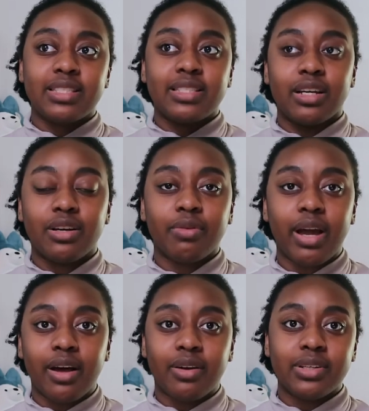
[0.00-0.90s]
stick
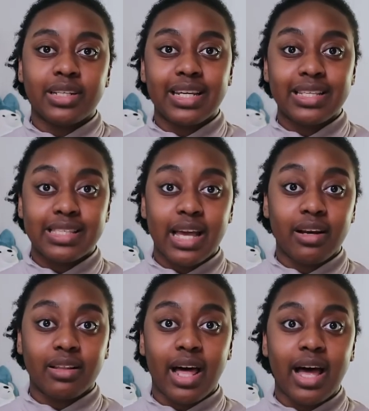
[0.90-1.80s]
around
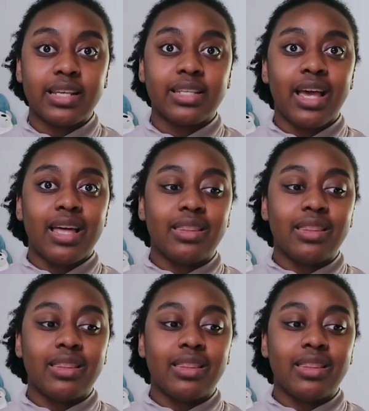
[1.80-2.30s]
inside class.